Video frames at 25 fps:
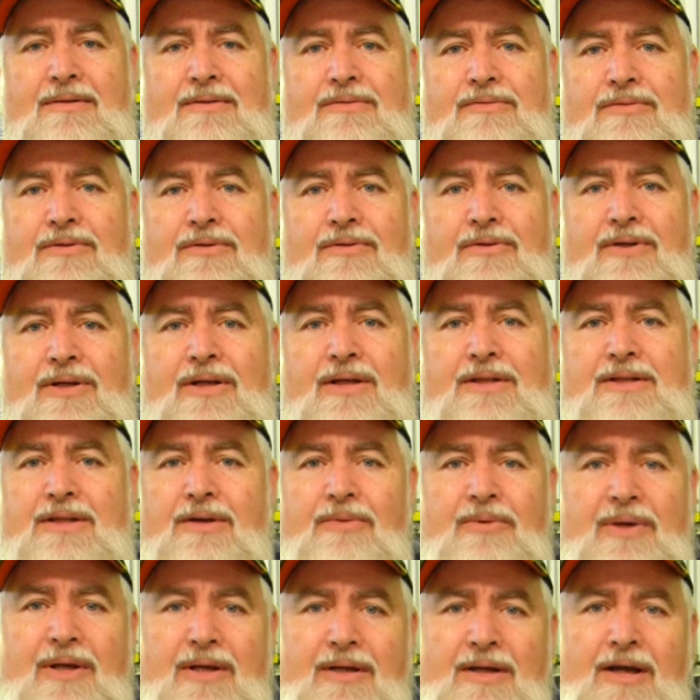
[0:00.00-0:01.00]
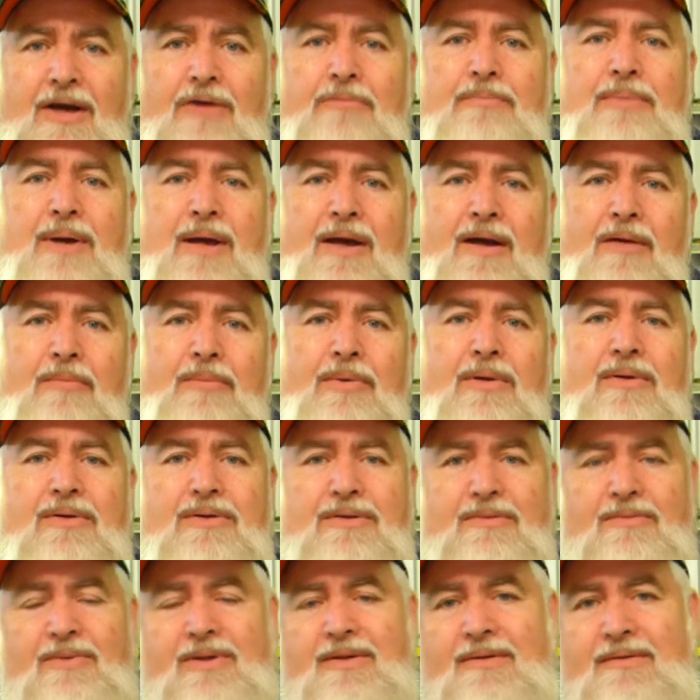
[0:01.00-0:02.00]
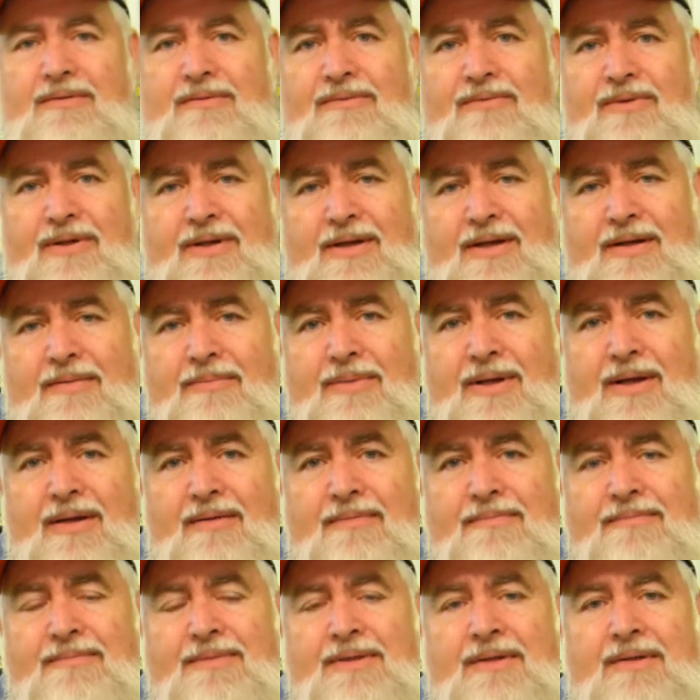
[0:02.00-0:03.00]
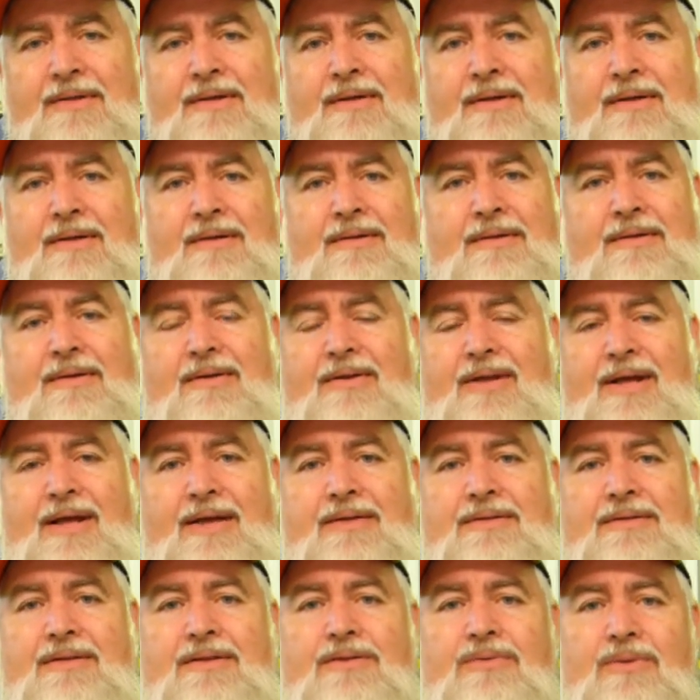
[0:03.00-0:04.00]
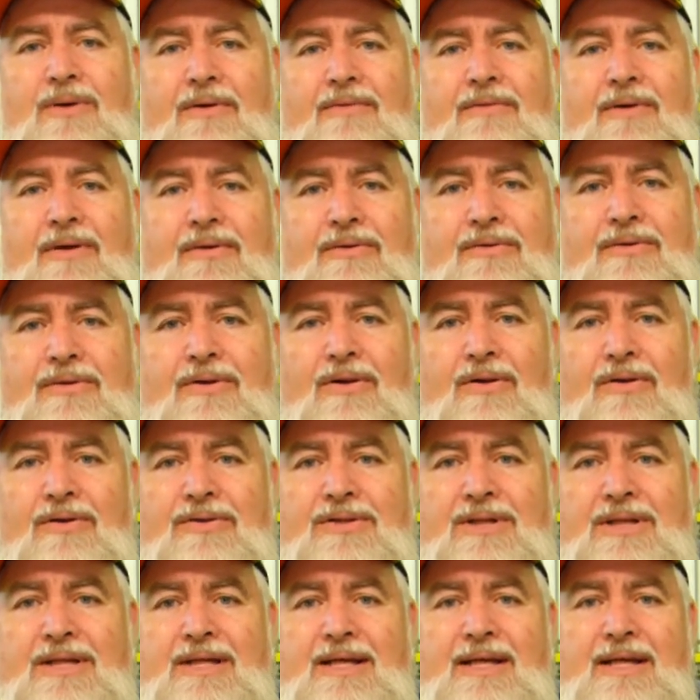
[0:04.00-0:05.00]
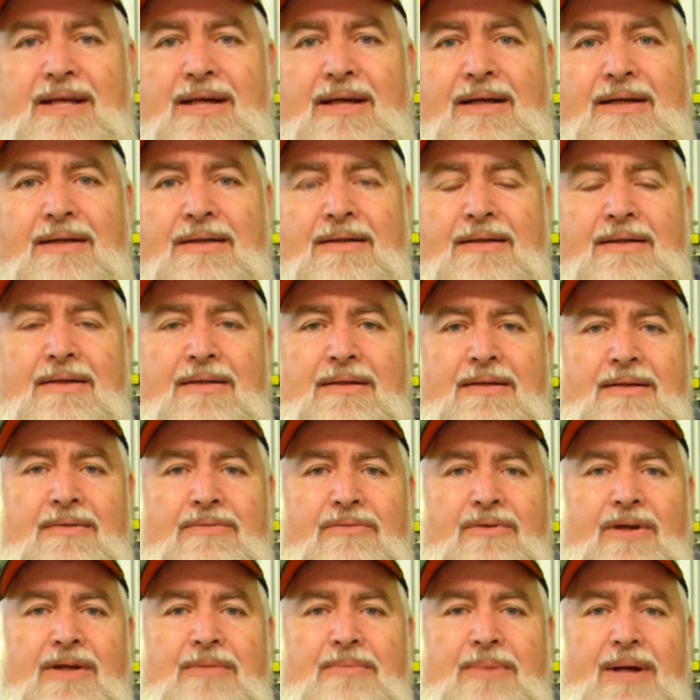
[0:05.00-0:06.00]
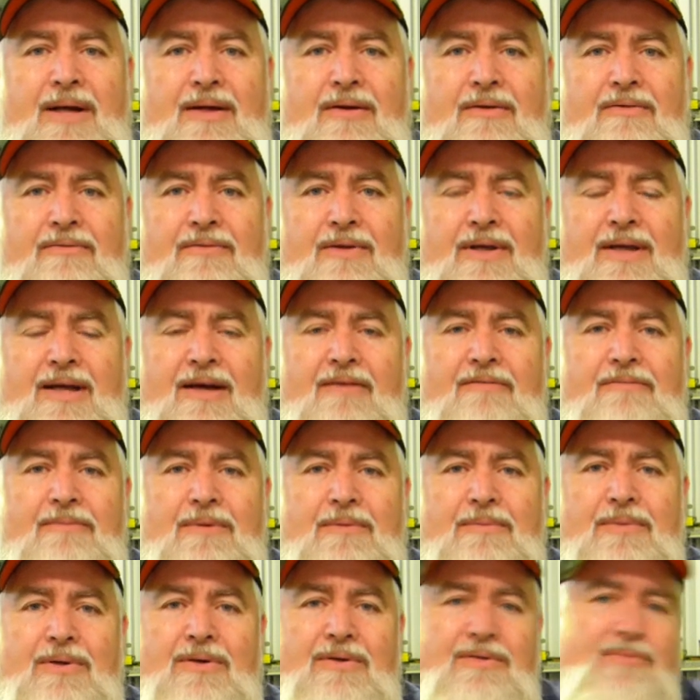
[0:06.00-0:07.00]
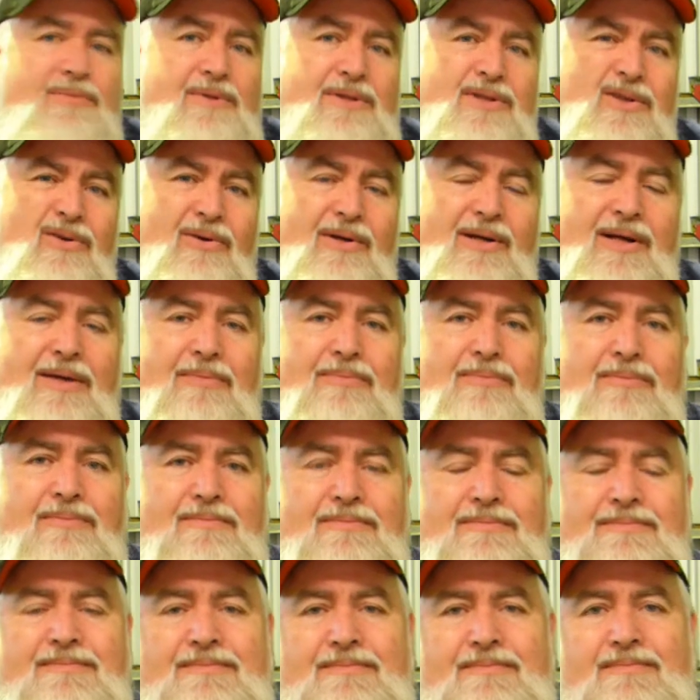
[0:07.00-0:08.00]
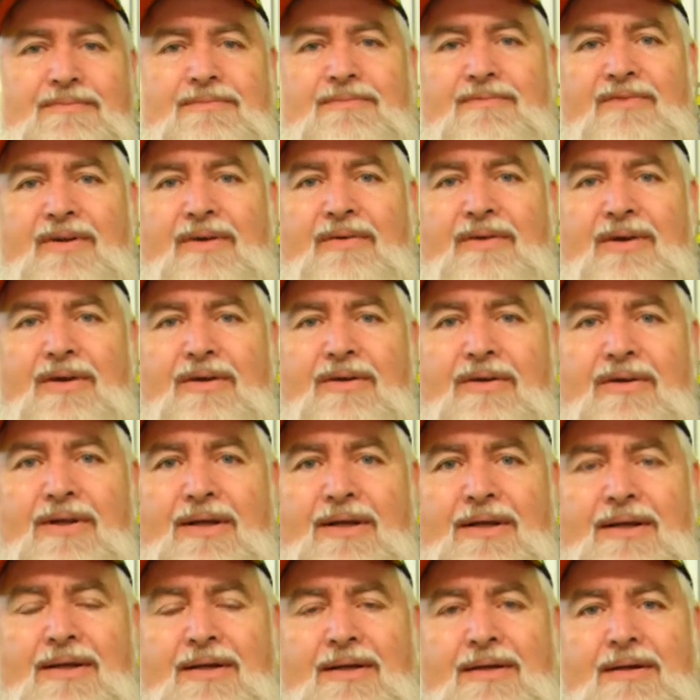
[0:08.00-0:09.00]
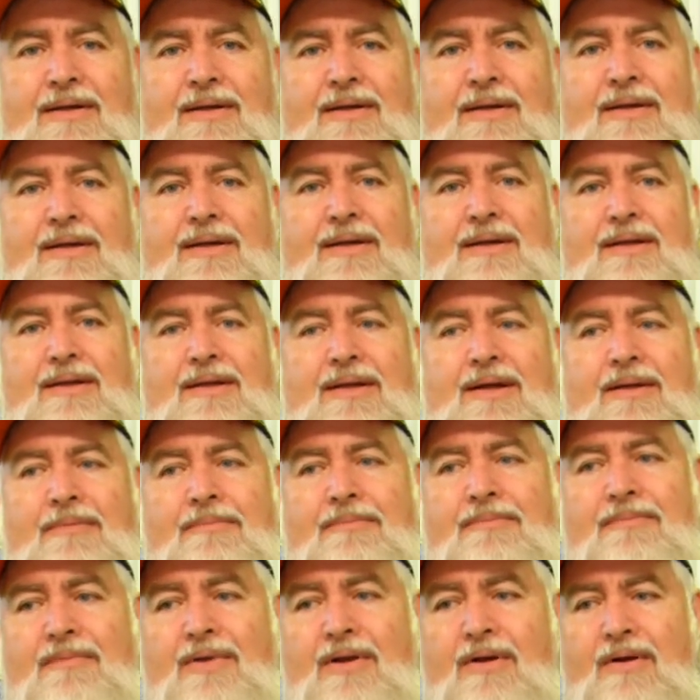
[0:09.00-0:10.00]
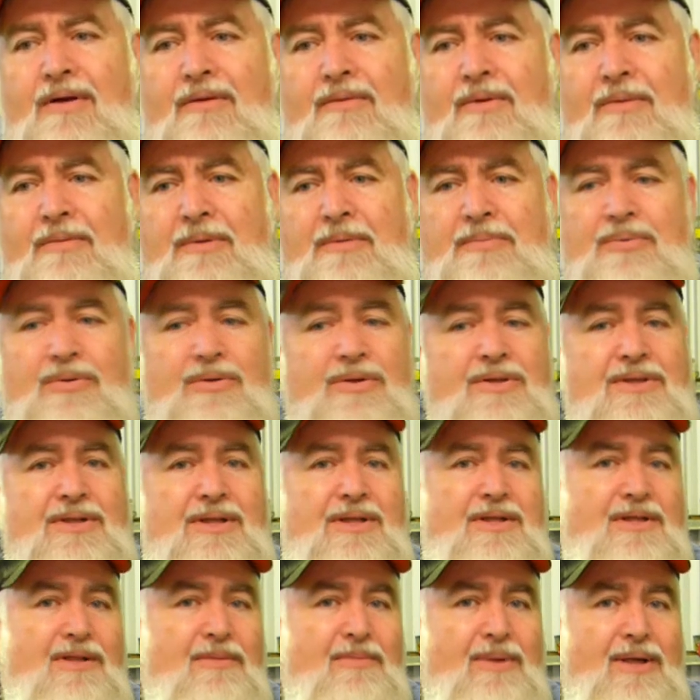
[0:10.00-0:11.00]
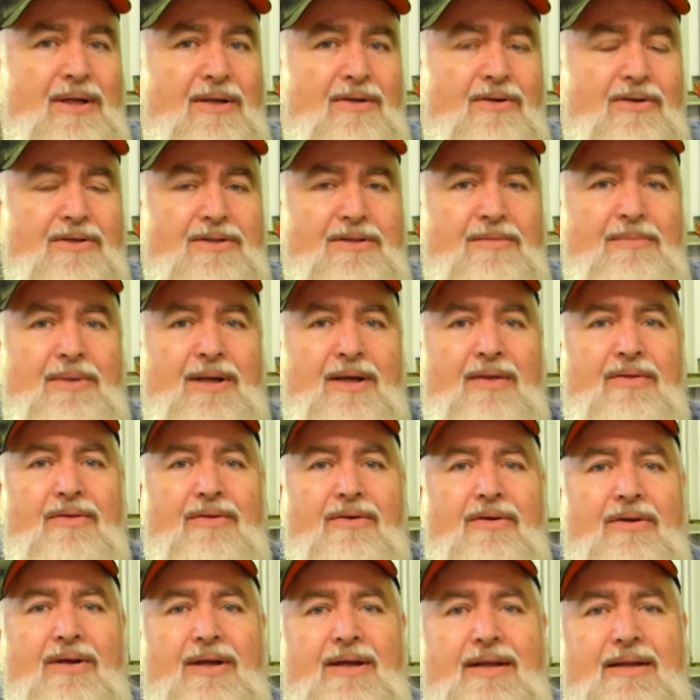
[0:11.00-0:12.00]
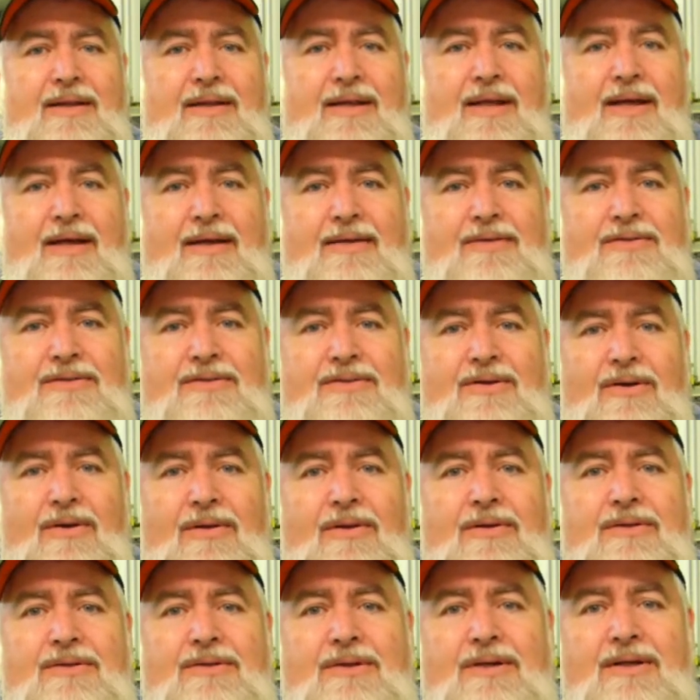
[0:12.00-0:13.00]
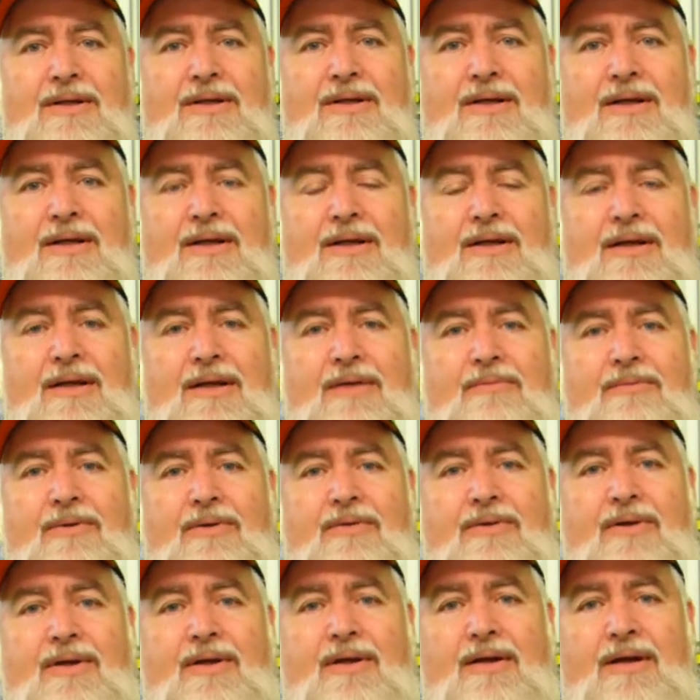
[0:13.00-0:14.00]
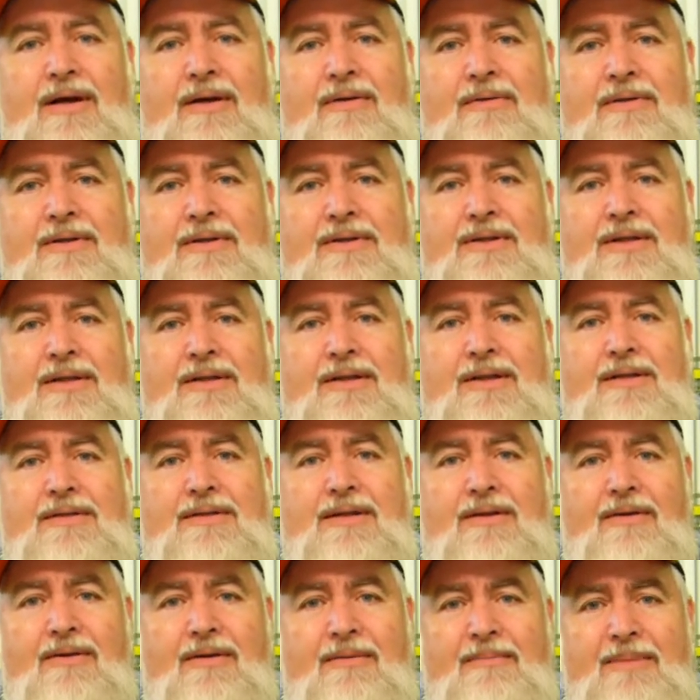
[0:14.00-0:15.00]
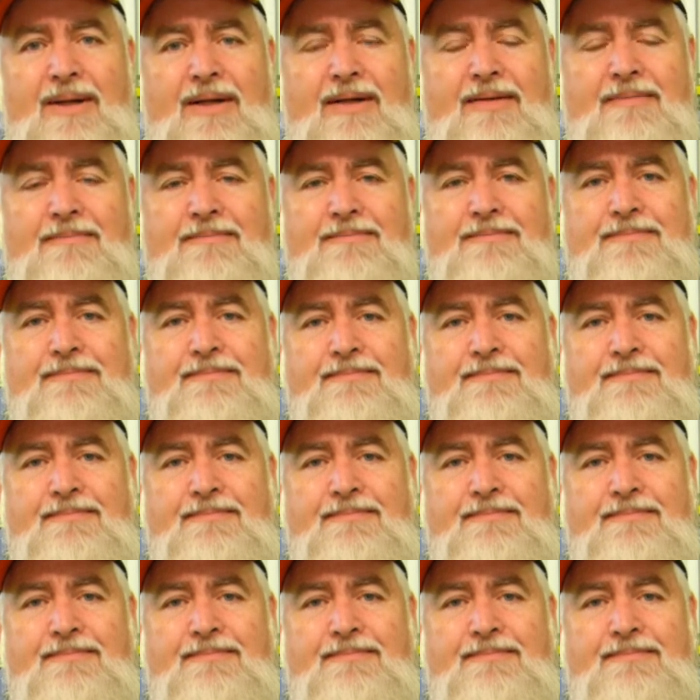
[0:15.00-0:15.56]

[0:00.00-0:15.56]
through the year, so we get no power bills, and we get about $1,000 to $1,200 a year rebate off the government because we signed up very early. And when we put the system in, it cost about $13,000, and we're thinking, holy shit, that's a lot of money.